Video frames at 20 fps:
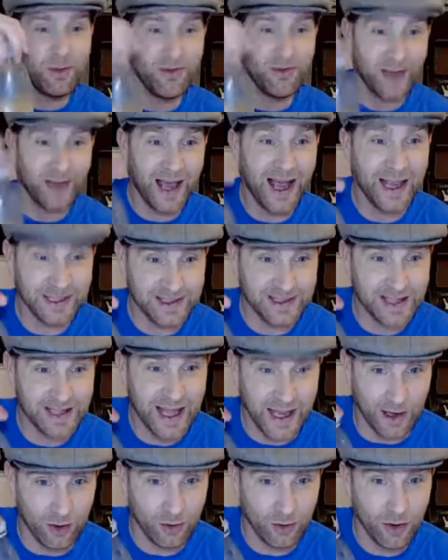of it has
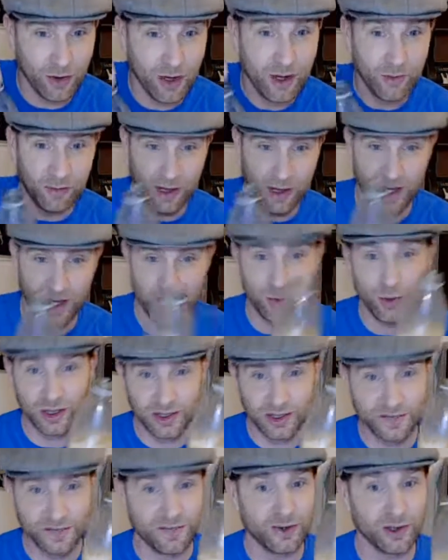now, but it was
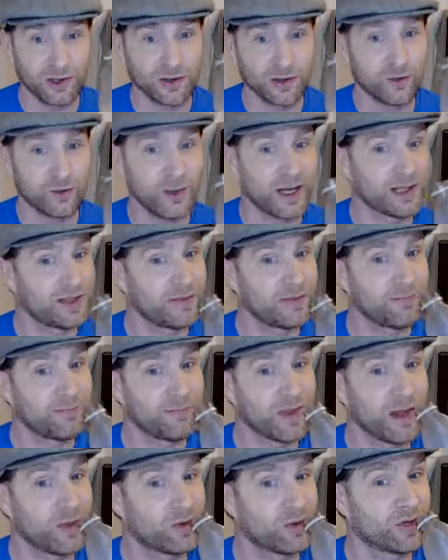full when...
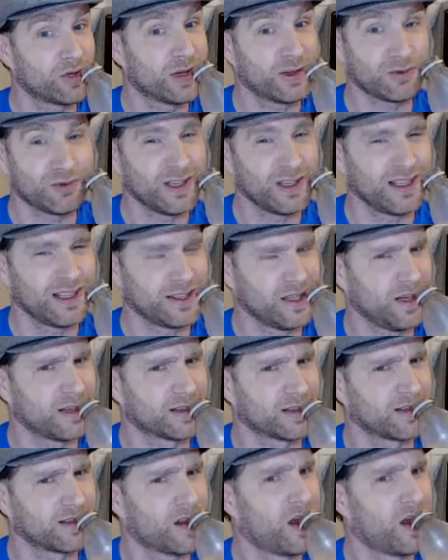It's really nice.